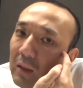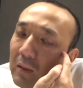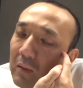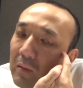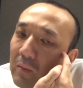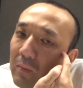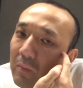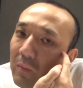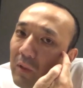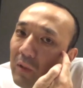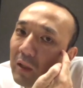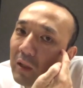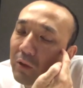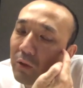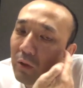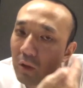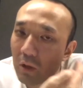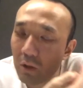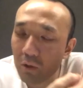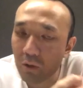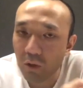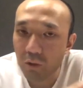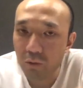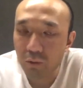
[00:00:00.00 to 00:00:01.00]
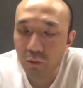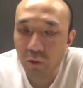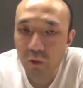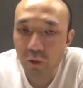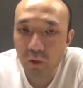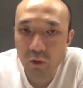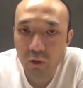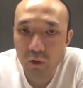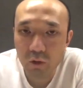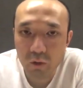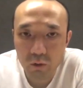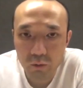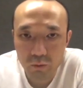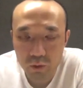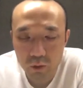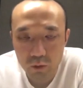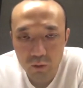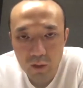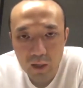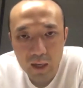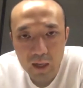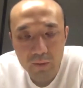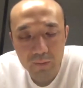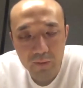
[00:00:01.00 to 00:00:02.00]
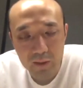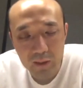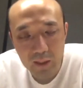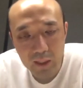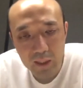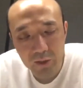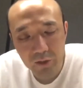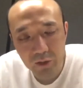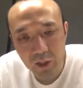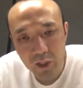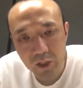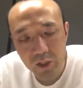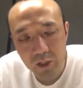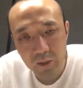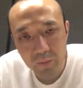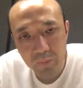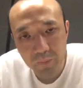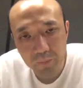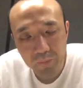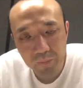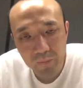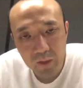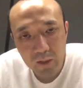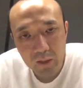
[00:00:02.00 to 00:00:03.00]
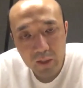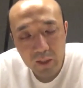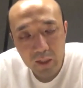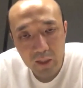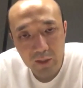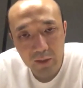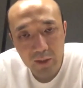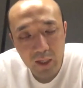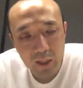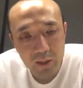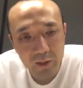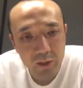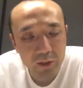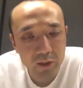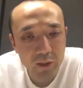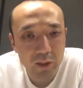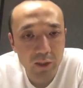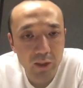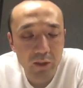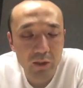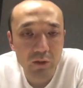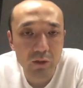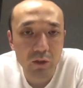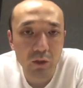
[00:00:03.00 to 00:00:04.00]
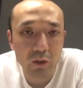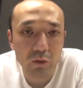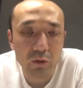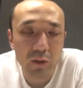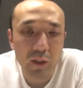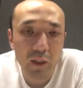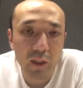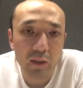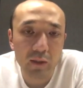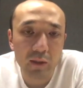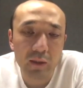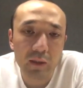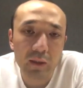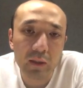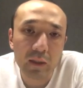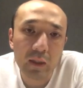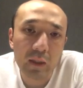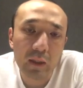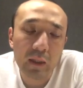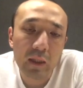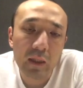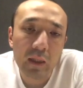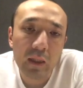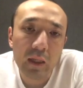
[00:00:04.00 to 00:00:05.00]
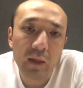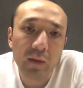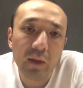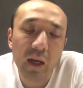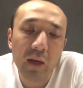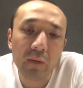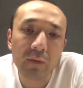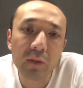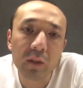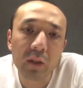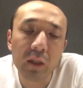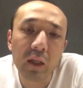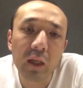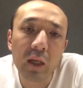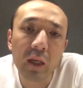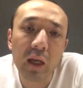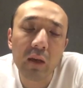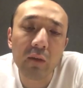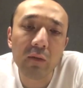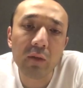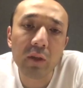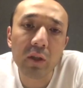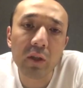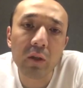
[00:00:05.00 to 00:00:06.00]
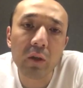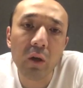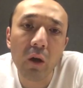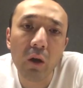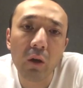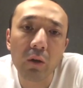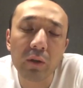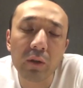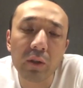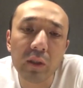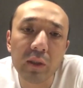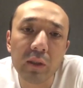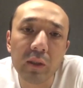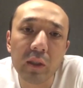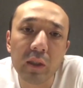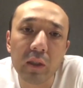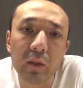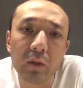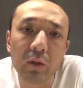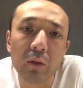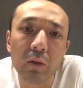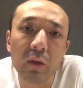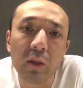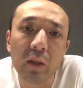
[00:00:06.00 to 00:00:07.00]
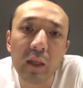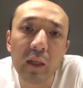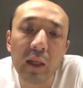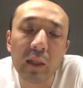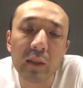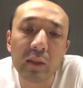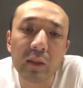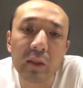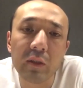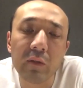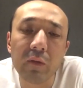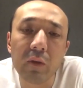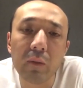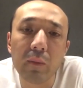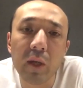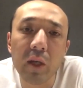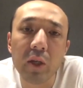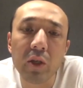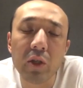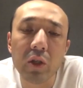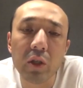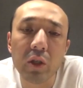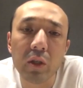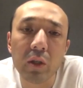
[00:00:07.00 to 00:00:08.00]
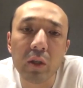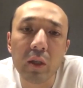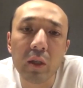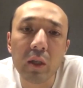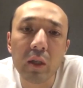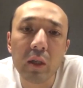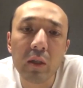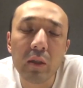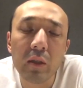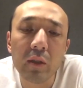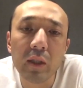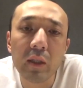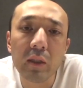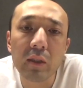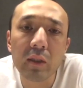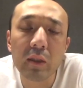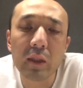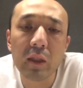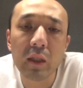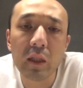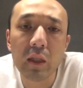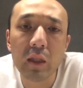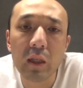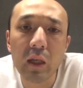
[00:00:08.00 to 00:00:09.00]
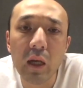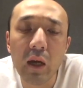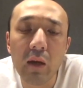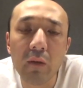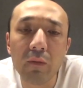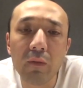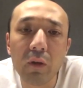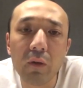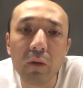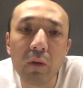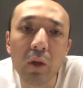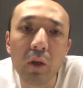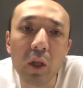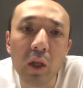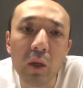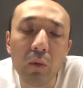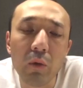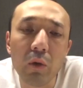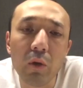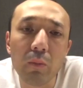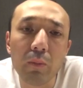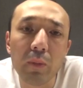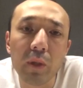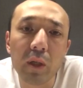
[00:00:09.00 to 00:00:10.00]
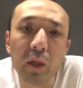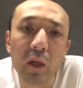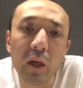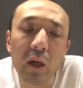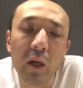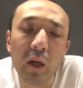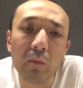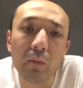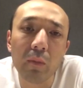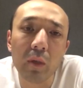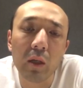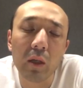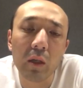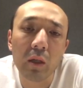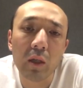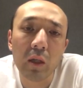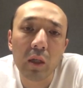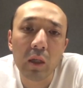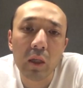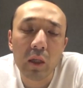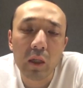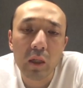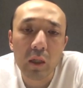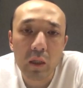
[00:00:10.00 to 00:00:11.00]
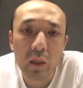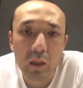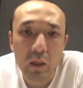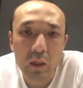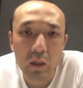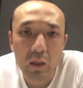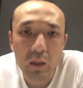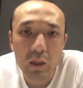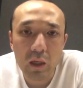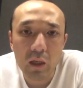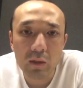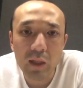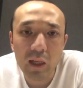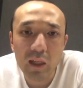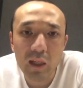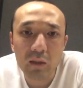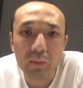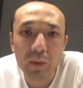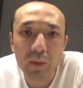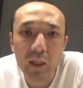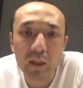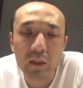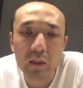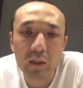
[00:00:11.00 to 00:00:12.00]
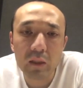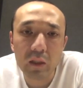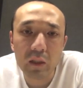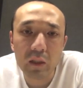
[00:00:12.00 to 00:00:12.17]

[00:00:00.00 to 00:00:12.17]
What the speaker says: like your real life attestation, identities, those things. And after having all this tokenized information, this Alpha Wallet will become a contact-based